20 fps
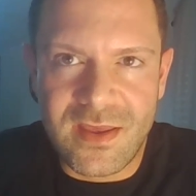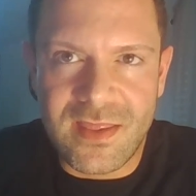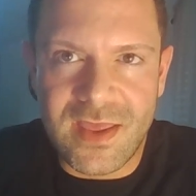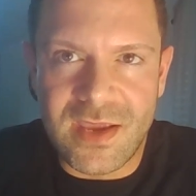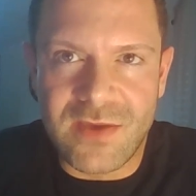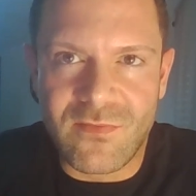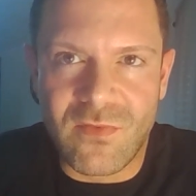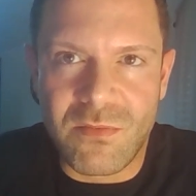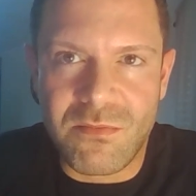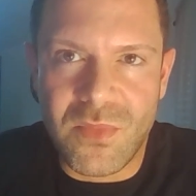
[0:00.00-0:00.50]

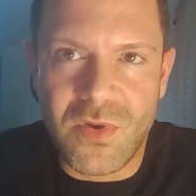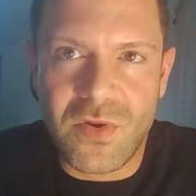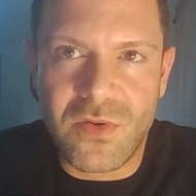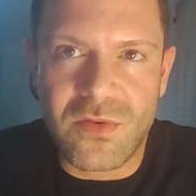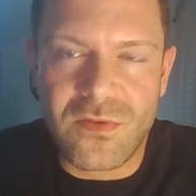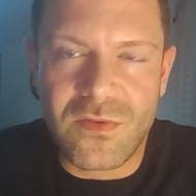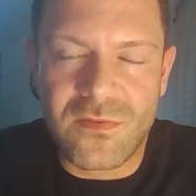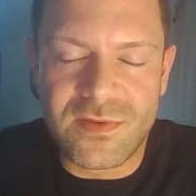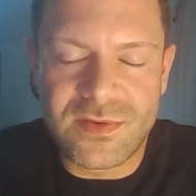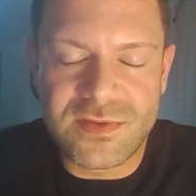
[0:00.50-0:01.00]

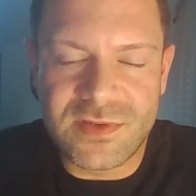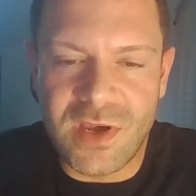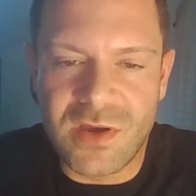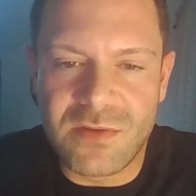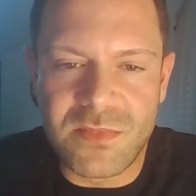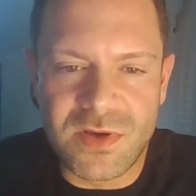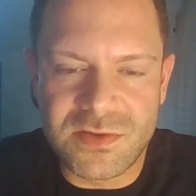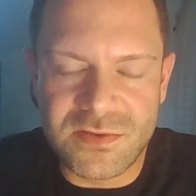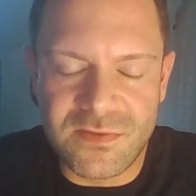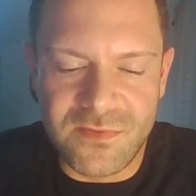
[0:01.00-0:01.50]
remove so
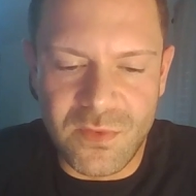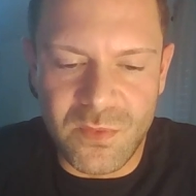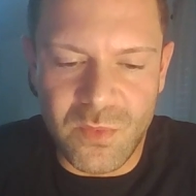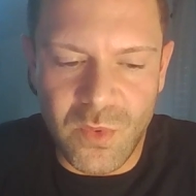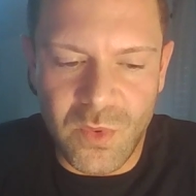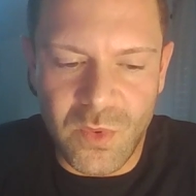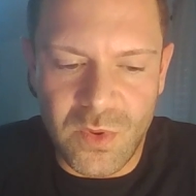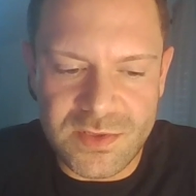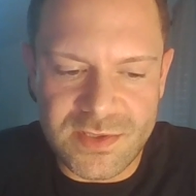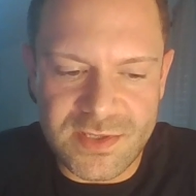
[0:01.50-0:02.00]
much of the
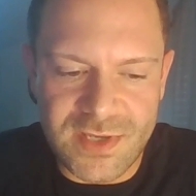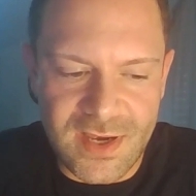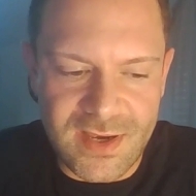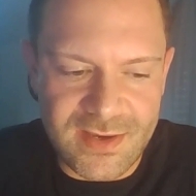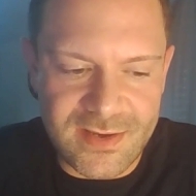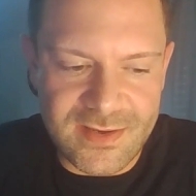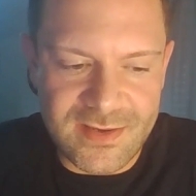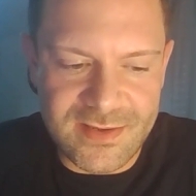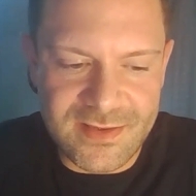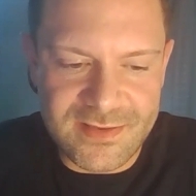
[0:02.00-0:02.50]
water,
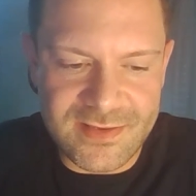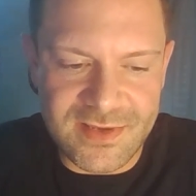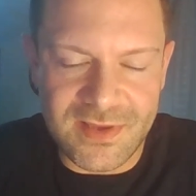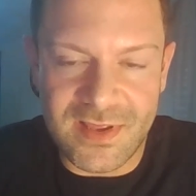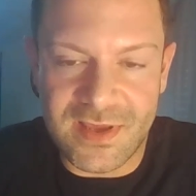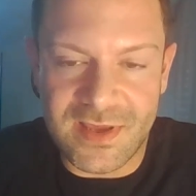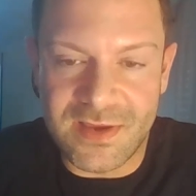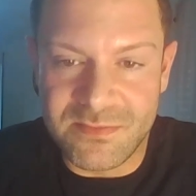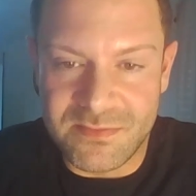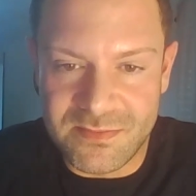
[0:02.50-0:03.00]
so
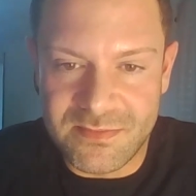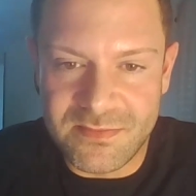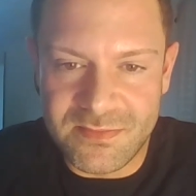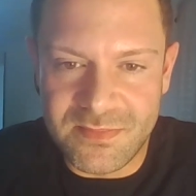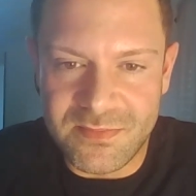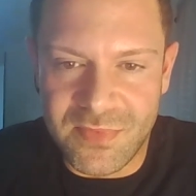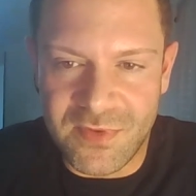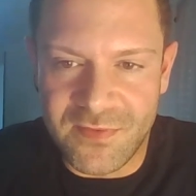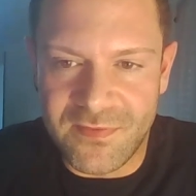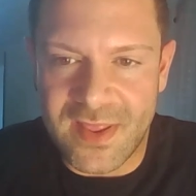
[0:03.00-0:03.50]
they can
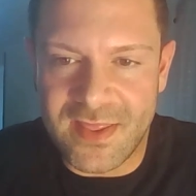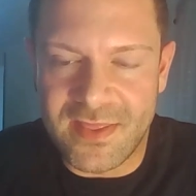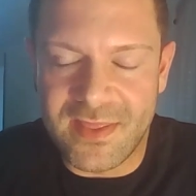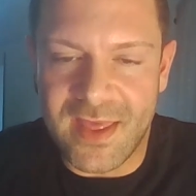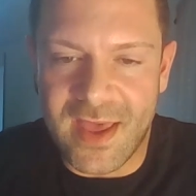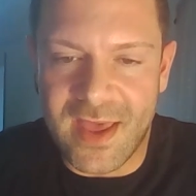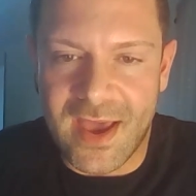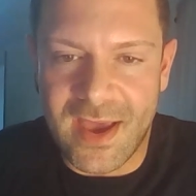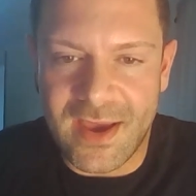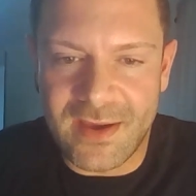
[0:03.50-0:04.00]
prevent
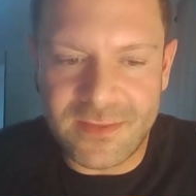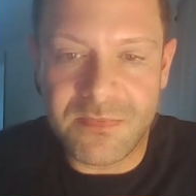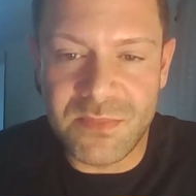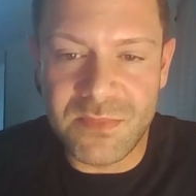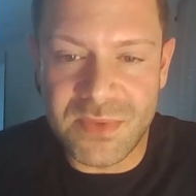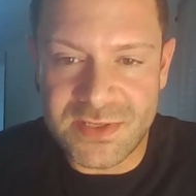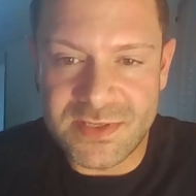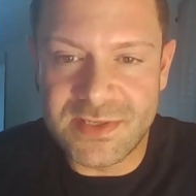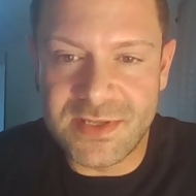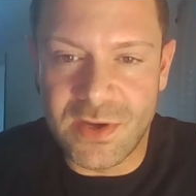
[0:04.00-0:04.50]
that,
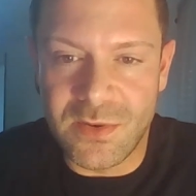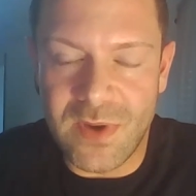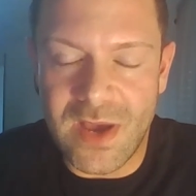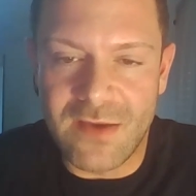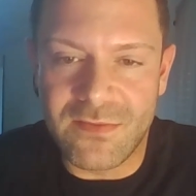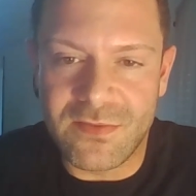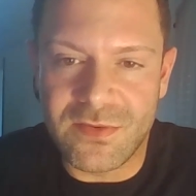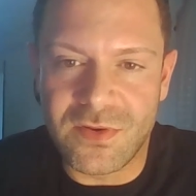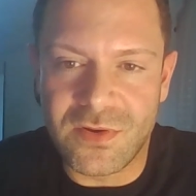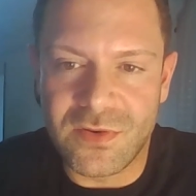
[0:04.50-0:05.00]
but still
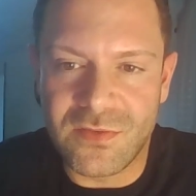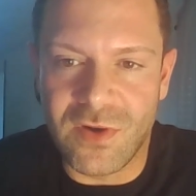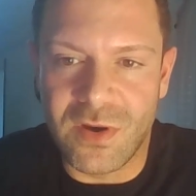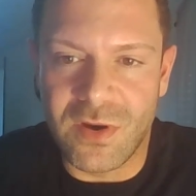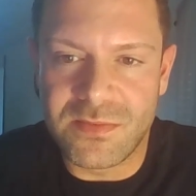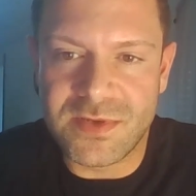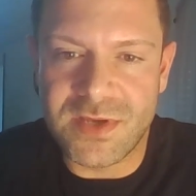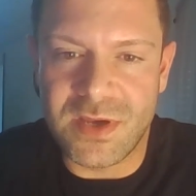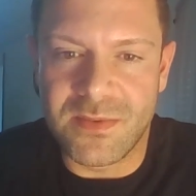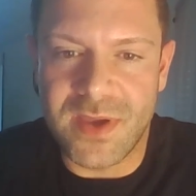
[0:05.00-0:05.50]
have good
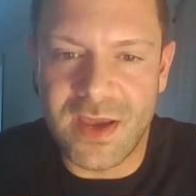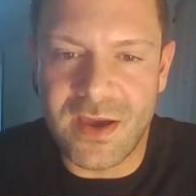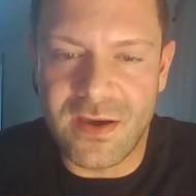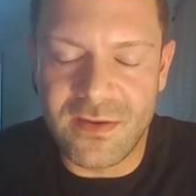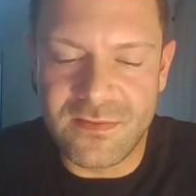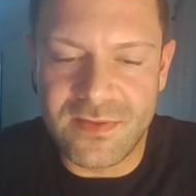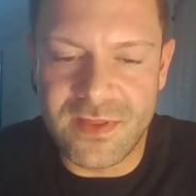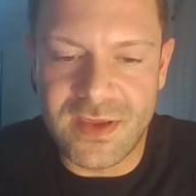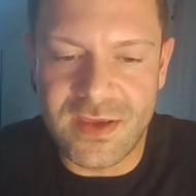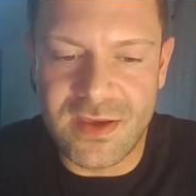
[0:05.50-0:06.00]
crops coming out
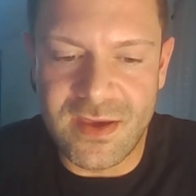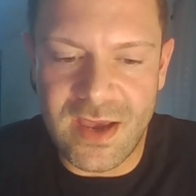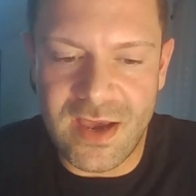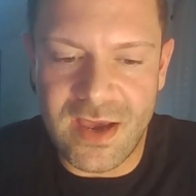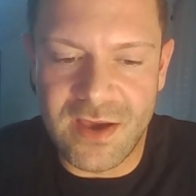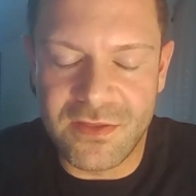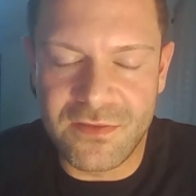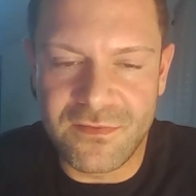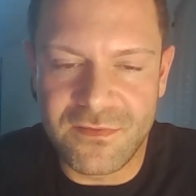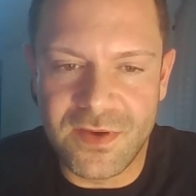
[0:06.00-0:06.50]
of the
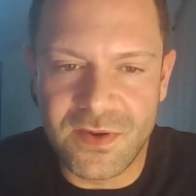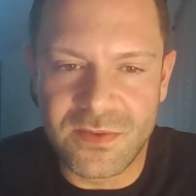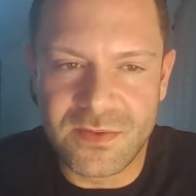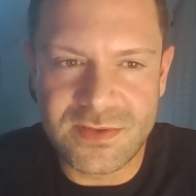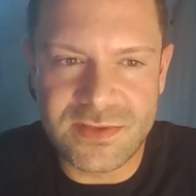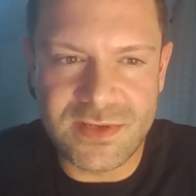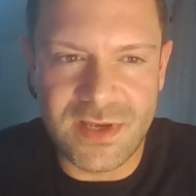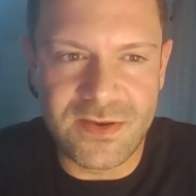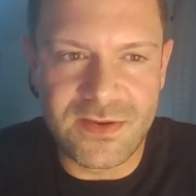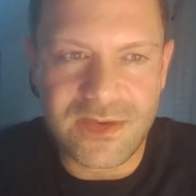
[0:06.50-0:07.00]
field.
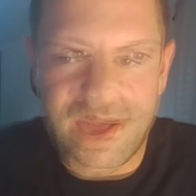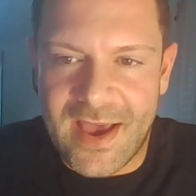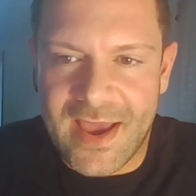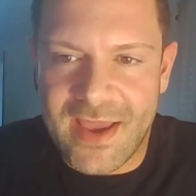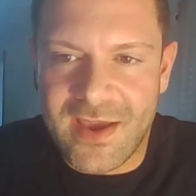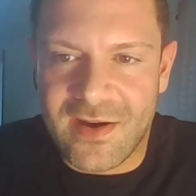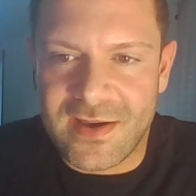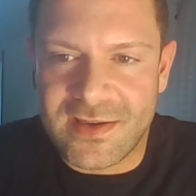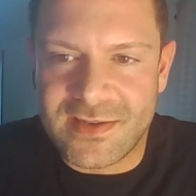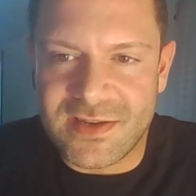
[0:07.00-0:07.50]
So
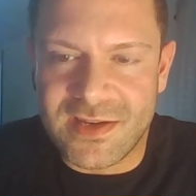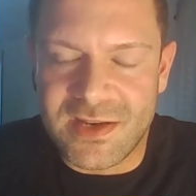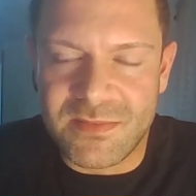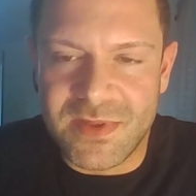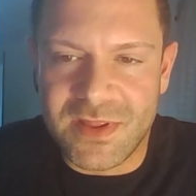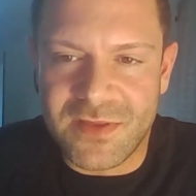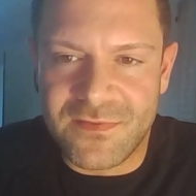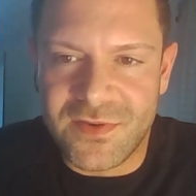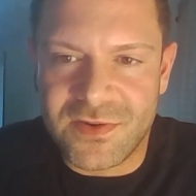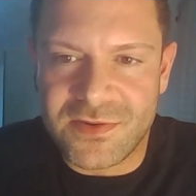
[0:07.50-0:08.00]
AI is going to
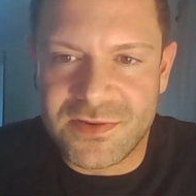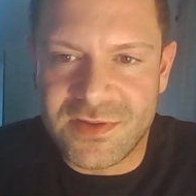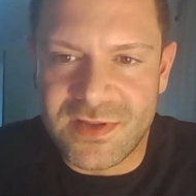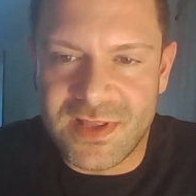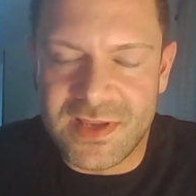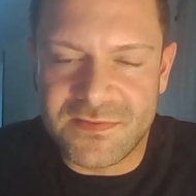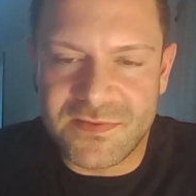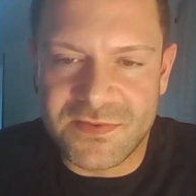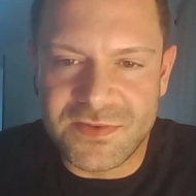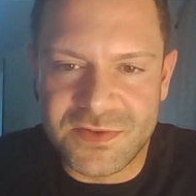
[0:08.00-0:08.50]
be the future,
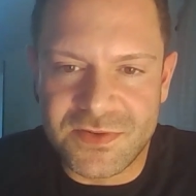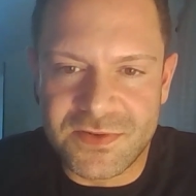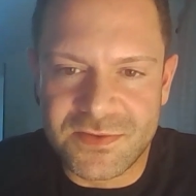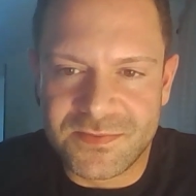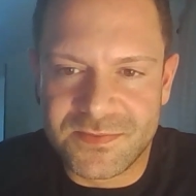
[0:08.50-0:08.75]
that's for sure.